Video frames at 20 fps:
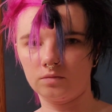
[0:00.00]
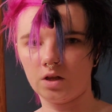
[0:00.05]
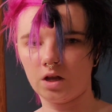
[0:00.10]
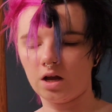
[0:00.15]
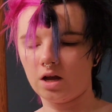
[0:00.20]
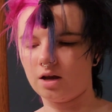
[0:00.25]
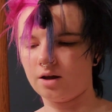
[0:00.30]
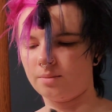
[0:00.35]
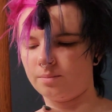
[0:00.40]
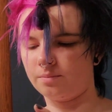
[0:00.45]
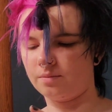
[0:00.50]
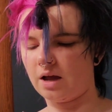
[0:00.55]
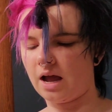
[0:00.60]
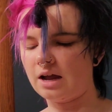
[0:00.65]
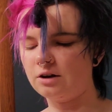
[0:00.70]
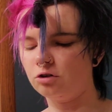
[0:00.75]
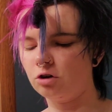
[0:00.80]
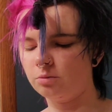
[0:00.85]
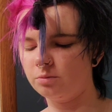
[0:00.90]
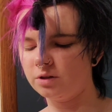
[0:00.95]
Um, I
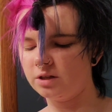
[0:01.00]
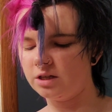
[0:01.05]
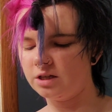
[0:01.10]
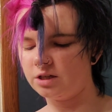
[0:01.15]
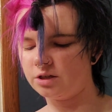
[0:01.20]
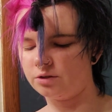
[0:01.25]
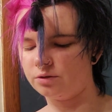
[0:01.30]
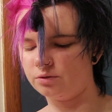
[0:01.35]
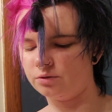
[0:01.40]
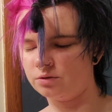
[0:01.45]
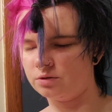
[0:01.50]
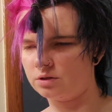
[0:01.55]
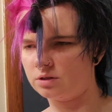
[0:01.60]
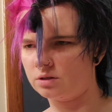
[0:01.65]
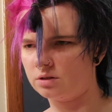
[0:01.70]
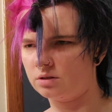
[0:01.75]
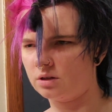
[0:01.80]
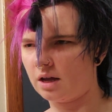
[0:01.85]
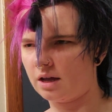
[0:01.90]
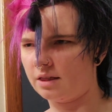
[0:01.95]
normally
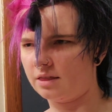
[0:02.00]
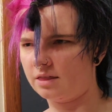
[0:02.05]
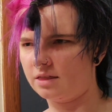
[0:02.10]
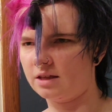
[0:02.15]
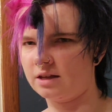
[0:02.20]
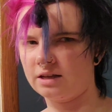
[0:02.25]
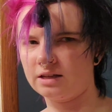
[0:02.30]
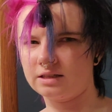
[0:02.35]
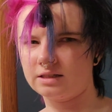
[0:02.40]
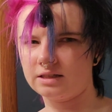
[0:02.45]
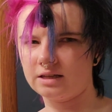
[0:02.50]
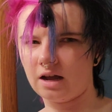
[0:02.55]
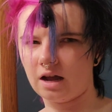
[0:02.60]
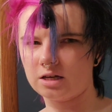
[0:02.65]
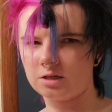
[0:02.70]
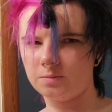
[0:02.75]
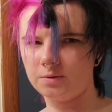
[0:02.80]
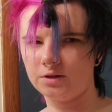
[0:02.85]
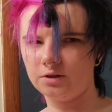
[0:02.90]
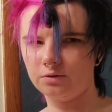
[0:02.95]
use, I think it's the
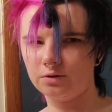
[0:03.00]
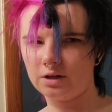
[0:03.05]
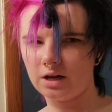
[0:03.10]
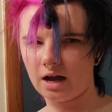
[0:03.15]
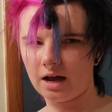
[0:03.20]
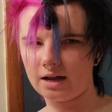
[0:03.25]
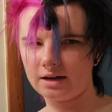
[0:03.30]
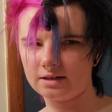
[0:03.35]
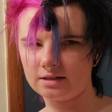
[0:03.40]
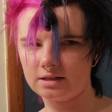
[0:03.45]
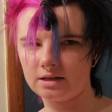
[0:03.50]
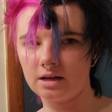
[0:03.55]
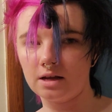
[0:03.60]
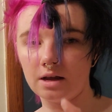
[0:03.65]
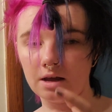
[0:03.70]
Got2b Glued kind.